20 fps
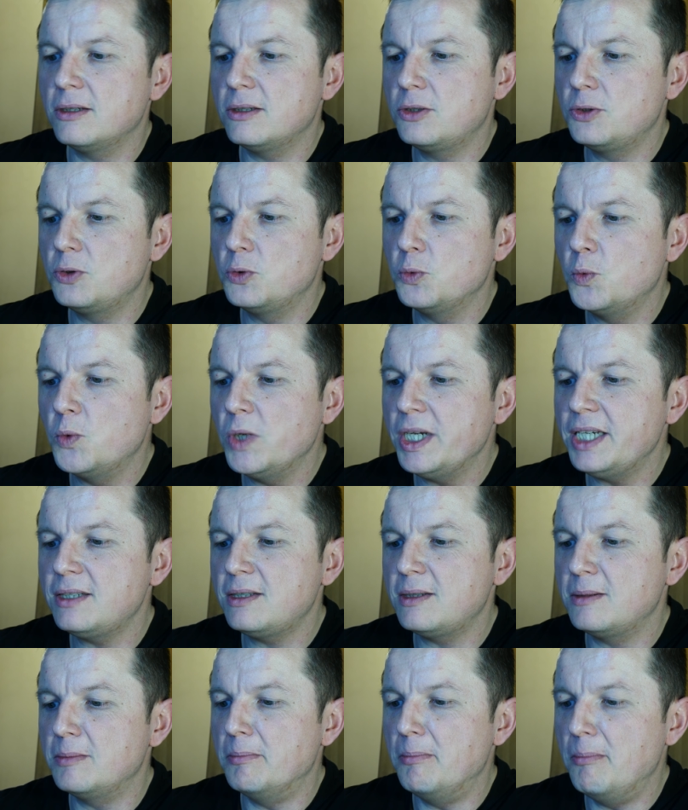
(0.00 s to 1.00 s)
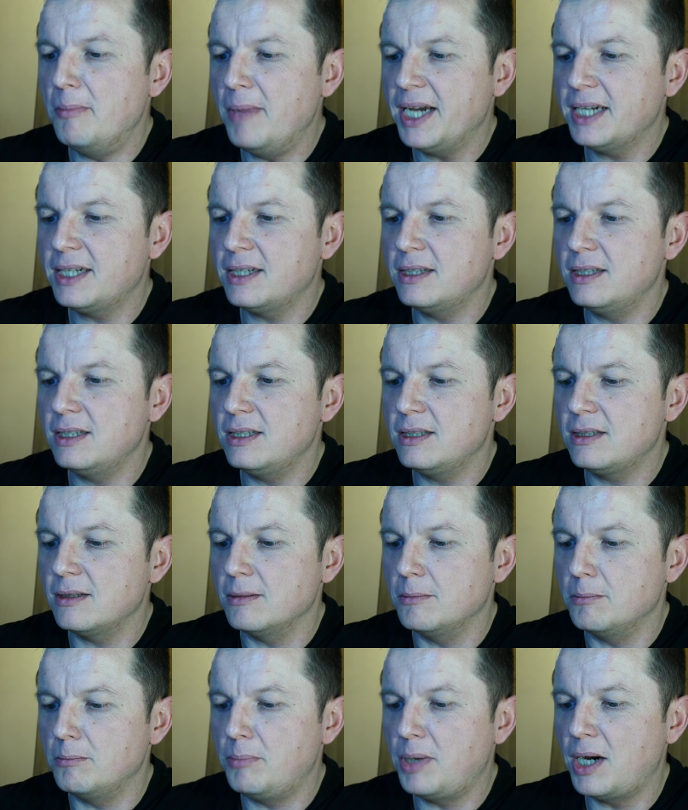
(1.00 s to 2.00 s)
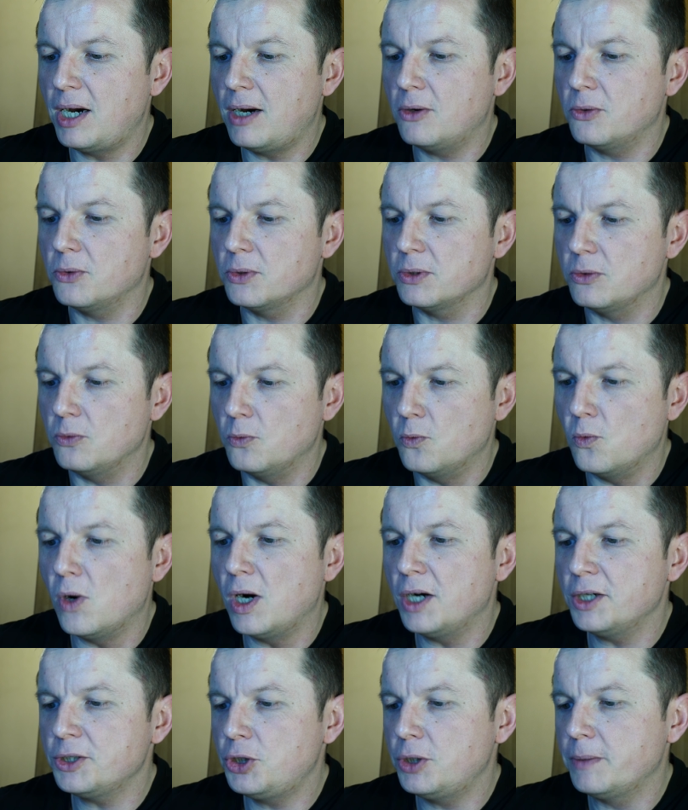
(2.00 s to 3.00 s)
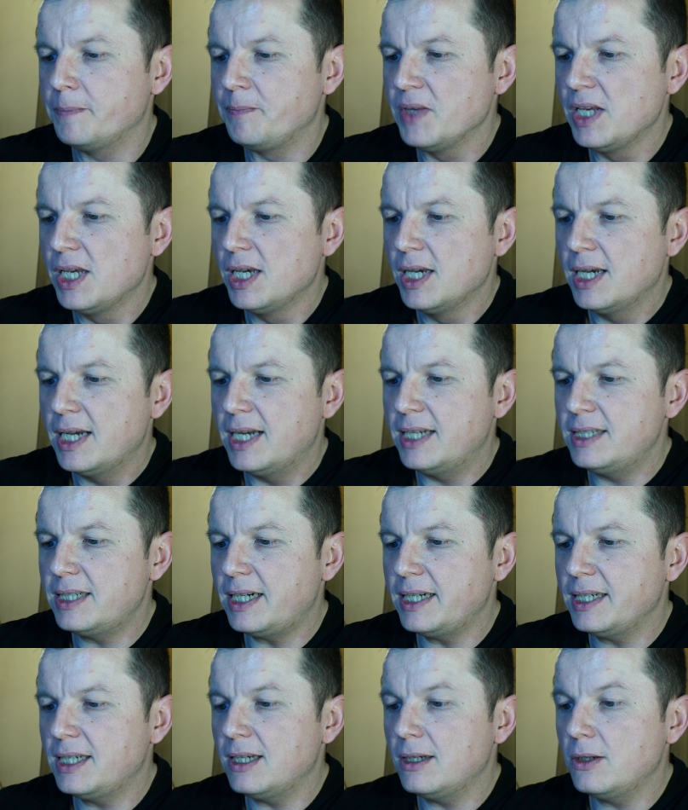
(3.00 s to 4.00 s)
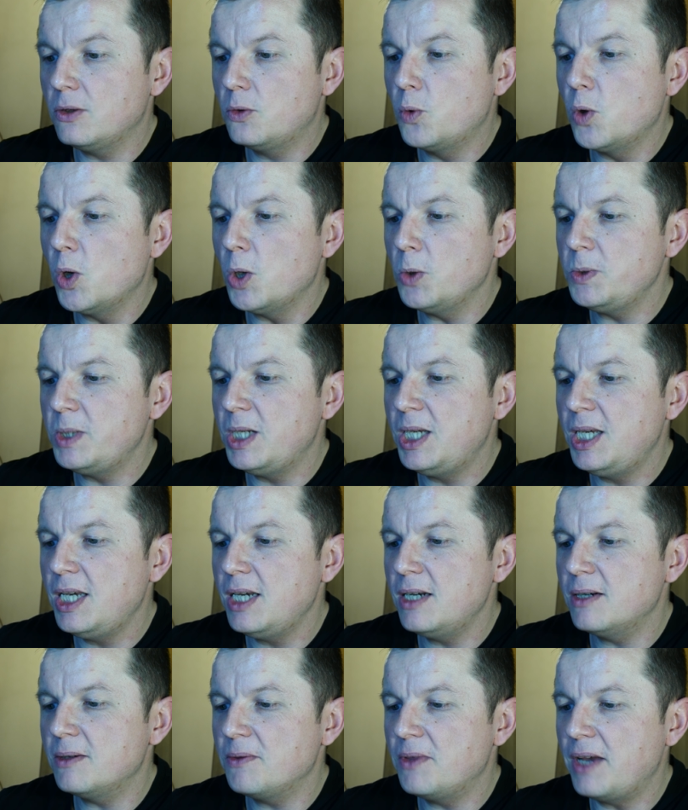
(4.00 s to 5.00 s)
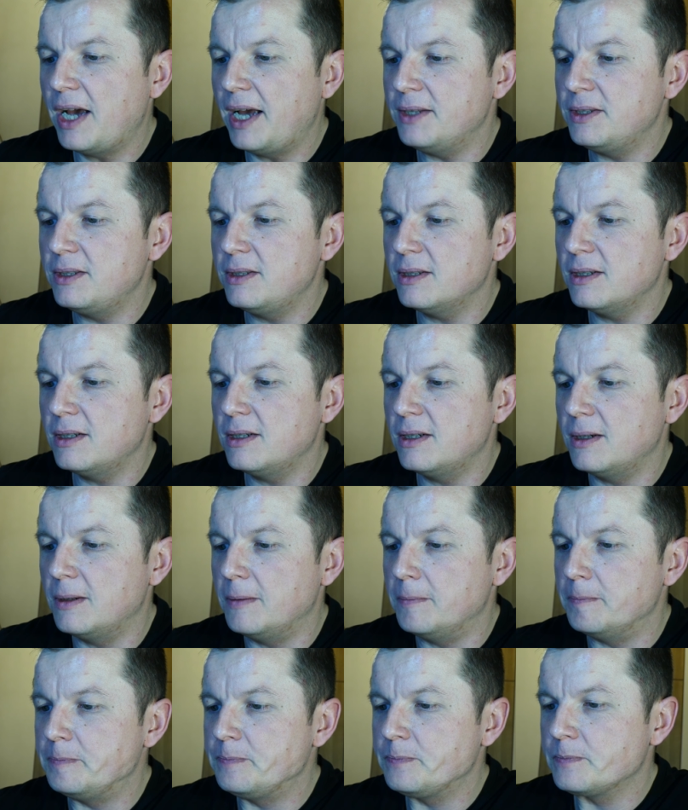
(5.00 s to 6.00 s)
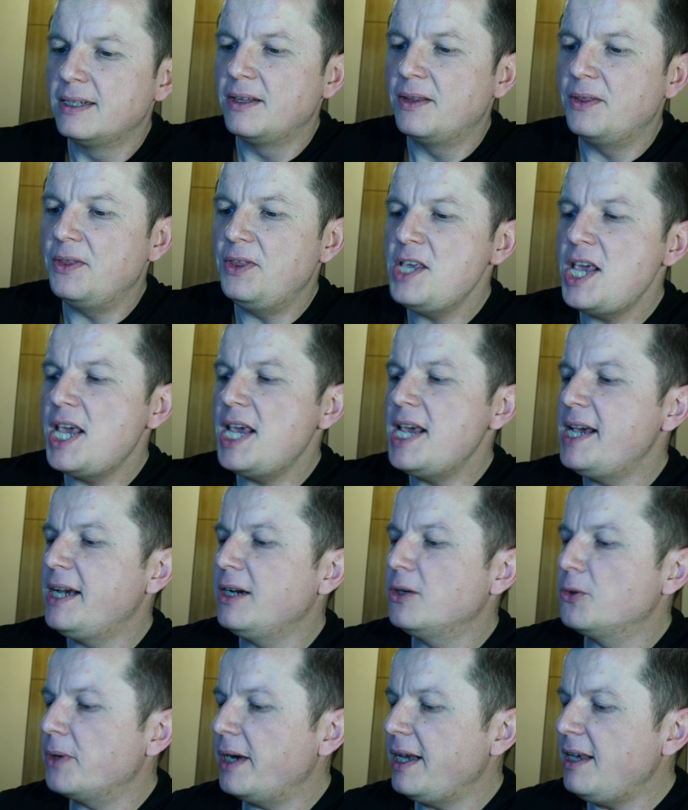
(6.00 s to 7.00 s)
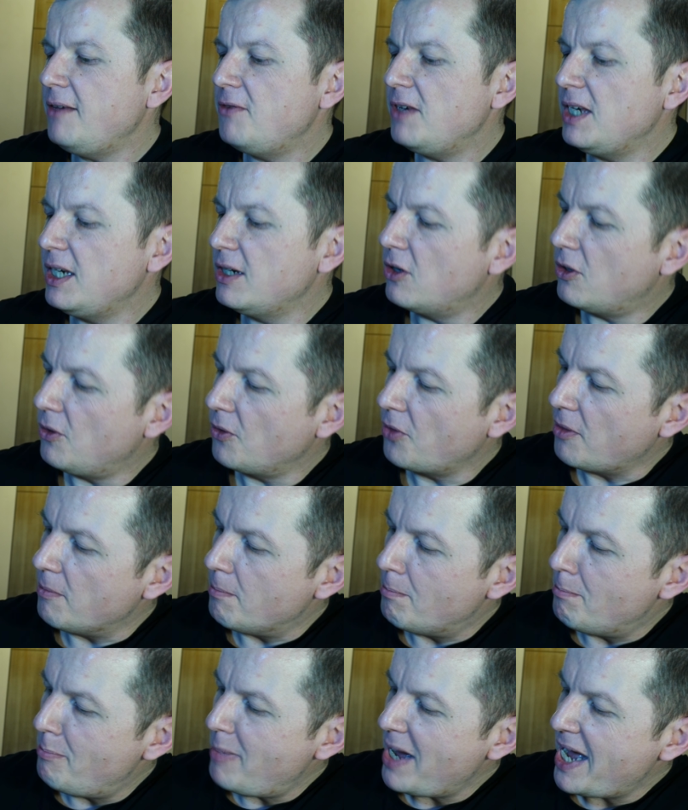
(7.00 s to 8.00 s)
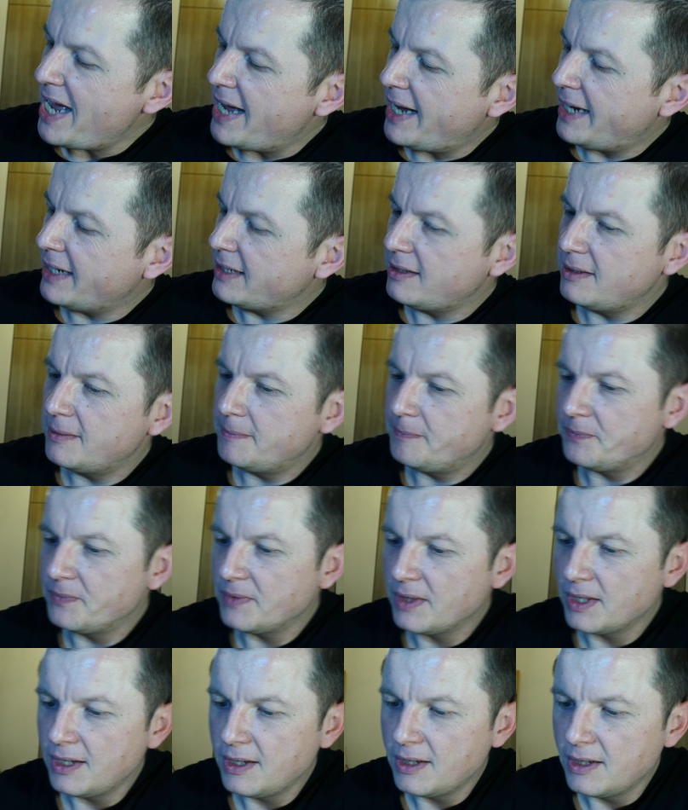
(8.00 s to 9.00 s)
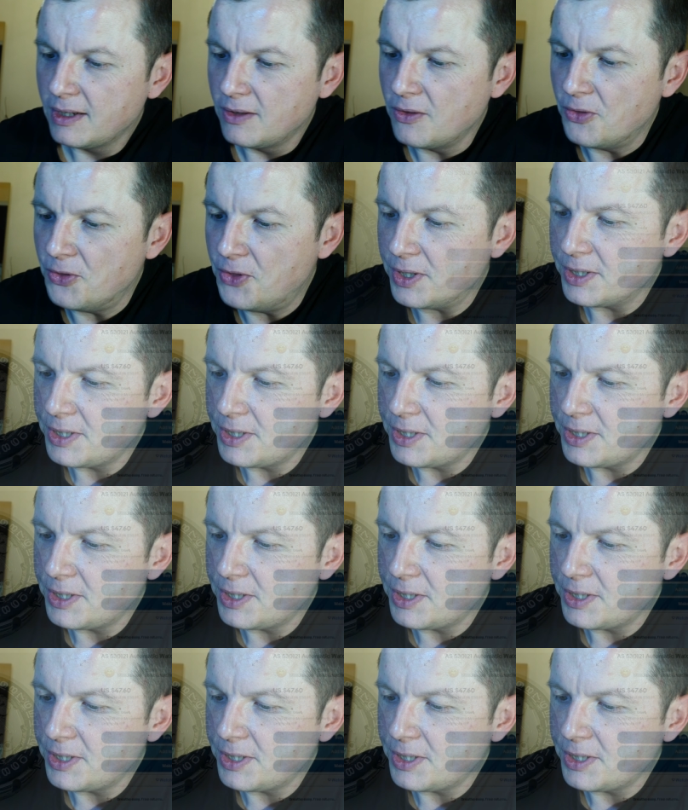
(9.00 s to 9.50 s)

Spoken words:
Swiss mechanism-powered watch, and I can quote here that the engraving on the back, the